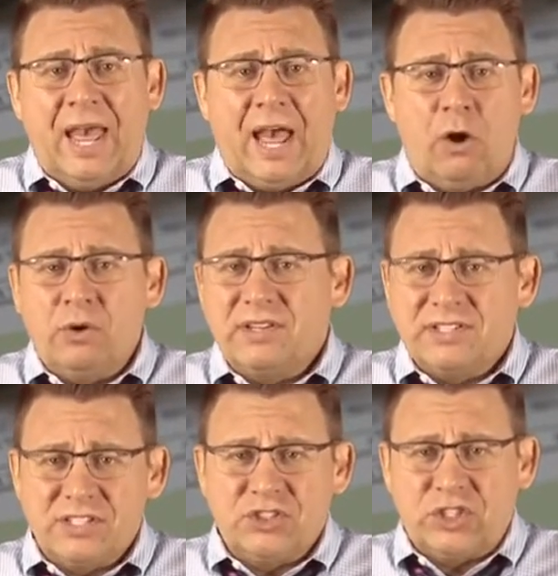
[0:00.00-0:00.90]
How does
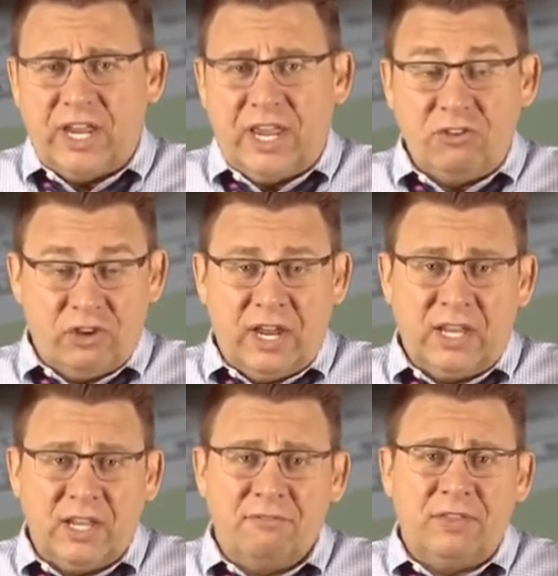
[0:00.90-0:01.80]
this change
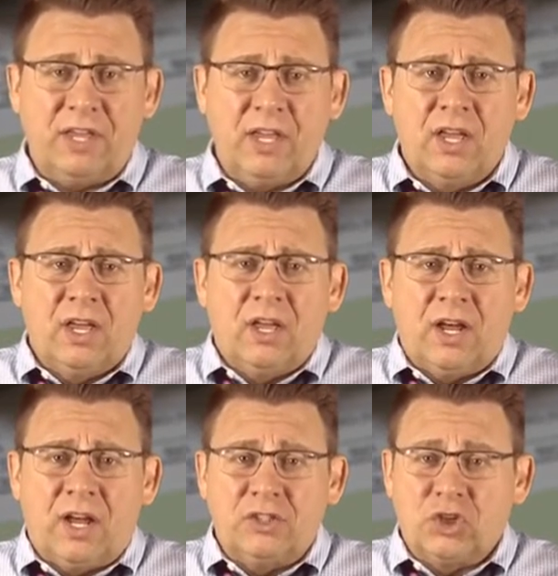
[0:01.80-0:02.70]
any of the
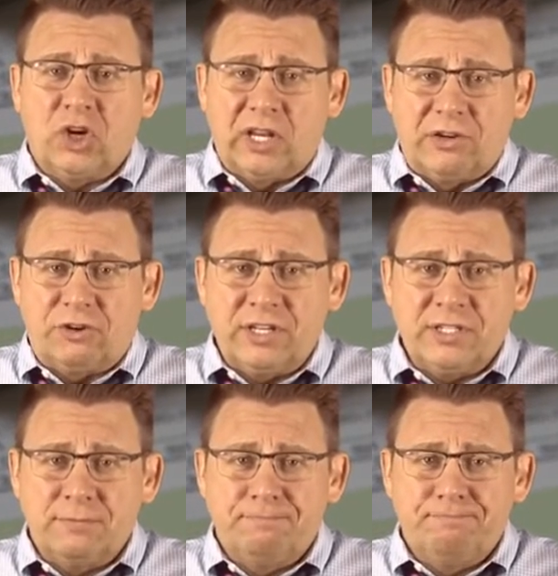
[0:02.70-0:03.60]
journal
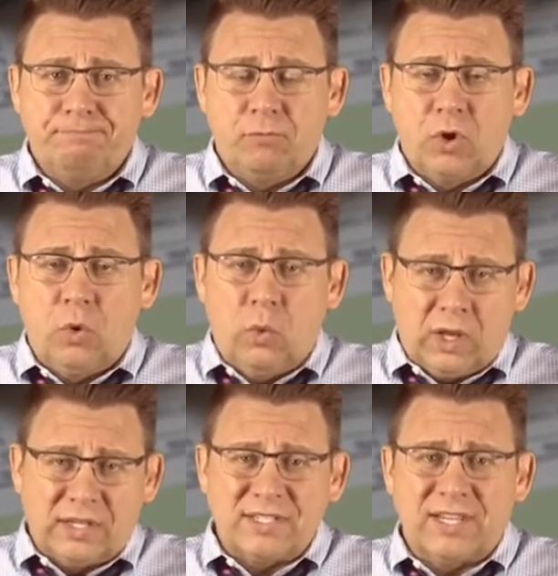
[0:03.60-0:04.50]
entries?
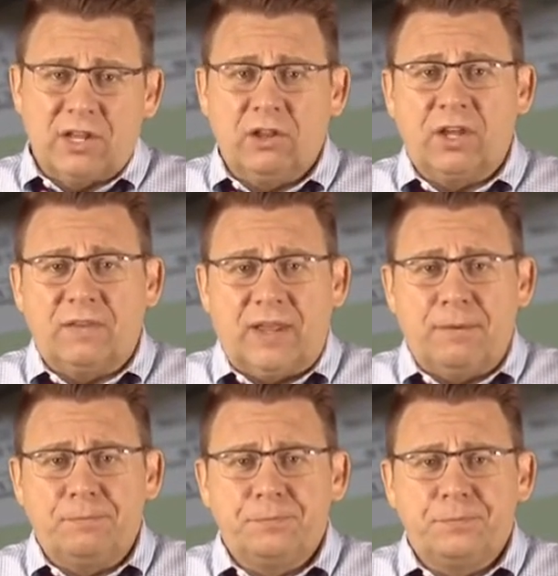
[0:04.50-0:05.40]
Well, let's take a look at that.